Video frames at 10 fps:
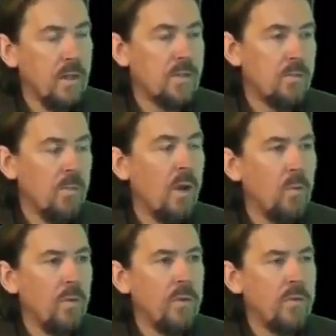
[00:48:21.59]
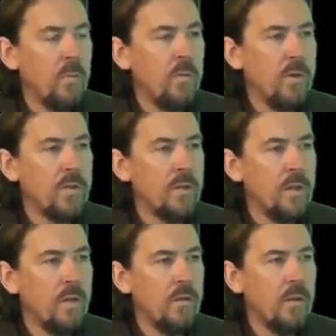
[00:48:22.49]
That's my, well, the
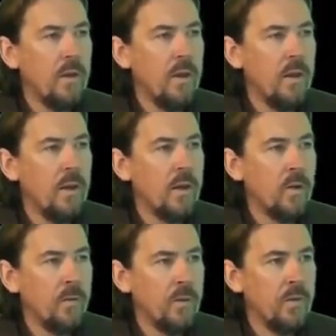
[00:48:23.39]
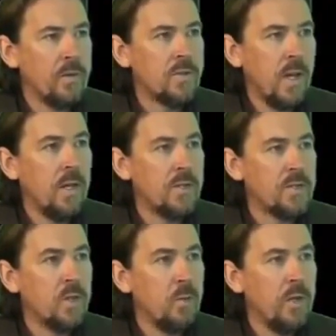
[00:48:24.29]
interpretation that I, I, got. That, that
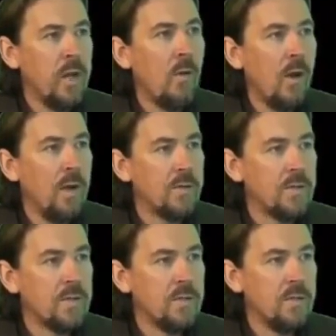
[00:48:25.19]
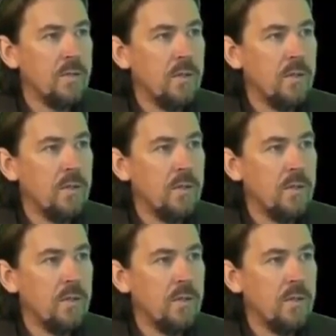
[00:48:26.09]
science is going to be in our hands.